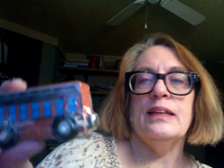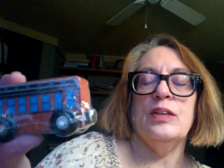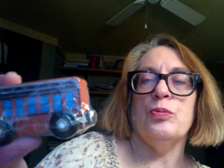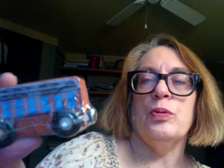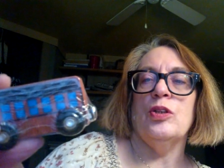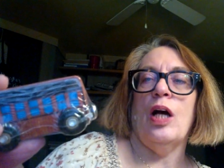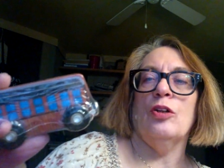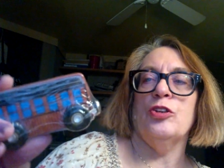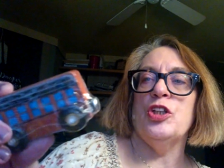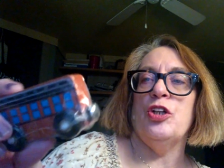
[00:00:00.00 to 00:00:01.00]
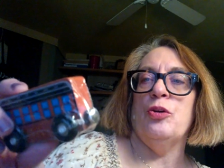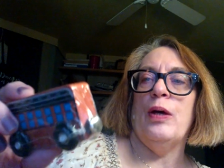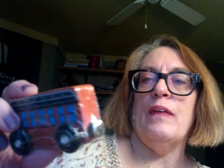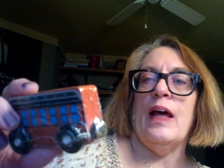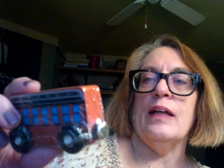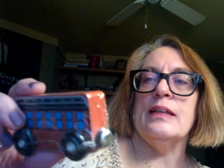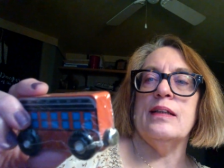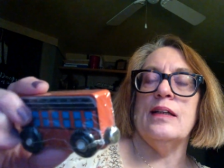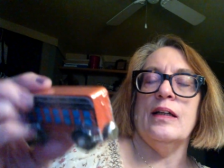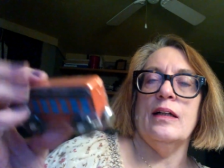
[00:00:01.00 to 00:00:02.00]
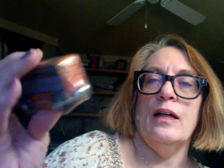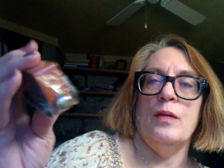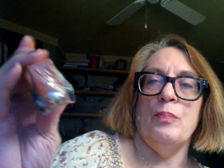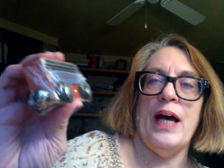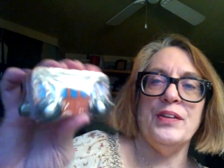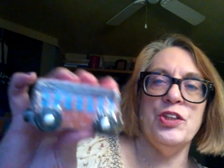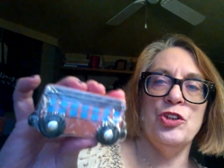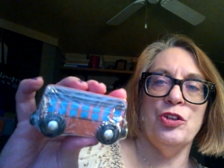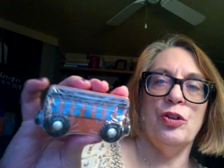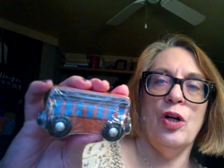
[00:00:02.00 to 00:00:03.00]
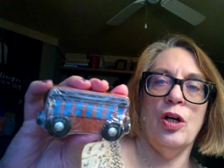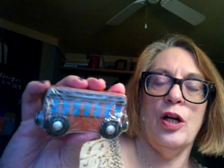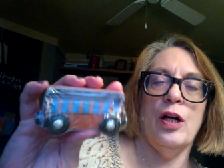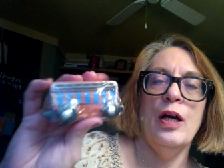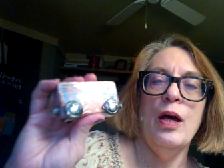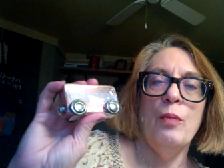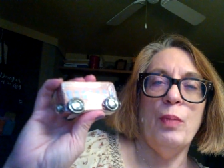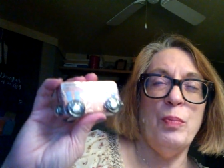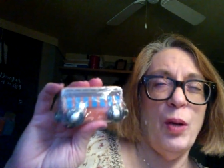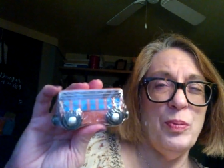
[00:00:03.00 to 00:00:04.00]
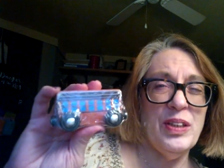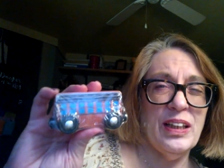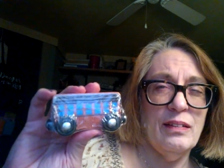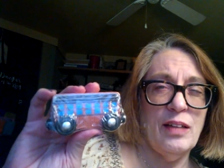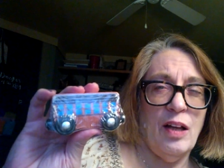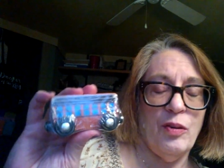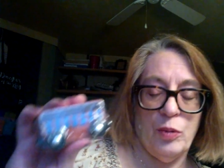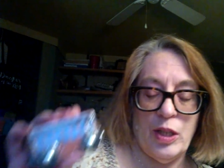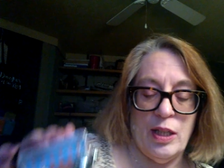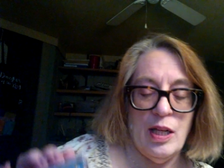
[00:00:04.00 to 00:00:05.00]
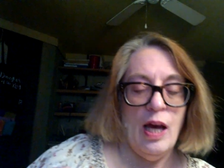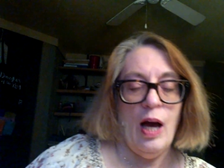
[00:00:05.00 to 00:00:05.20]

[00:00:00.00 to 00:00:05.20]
These were a dollar two, and that's the uh, passenger car. But I'm hoping to get another one.